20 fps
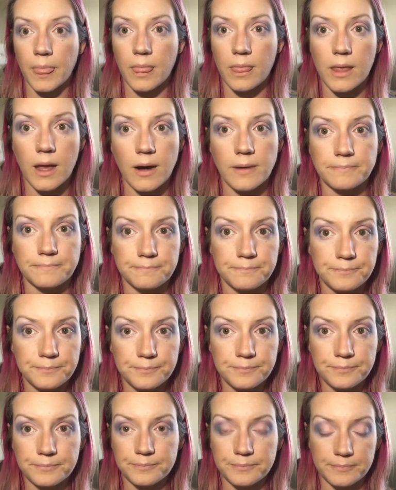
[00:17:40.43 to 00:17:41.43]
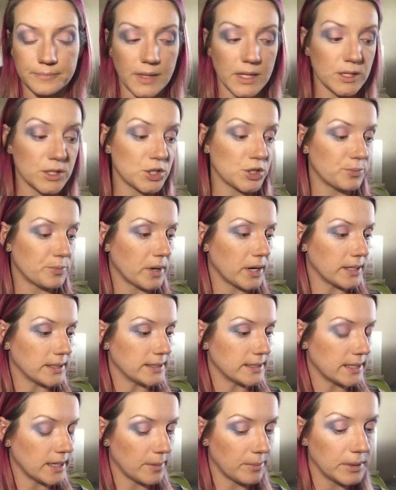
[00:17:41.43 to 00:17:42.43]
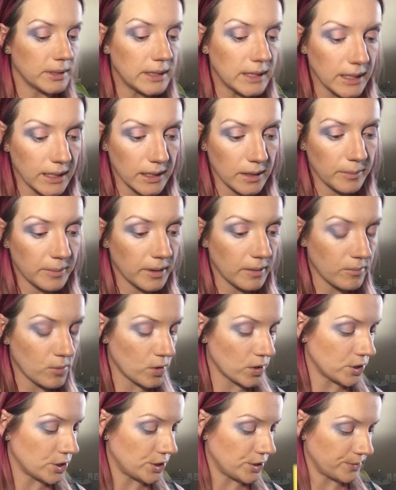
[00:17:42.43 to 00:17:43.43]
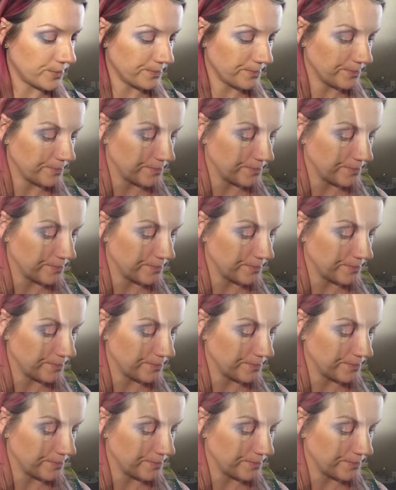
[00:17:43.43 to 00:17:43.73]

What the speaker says: There. It just brightens it up a little bit more too.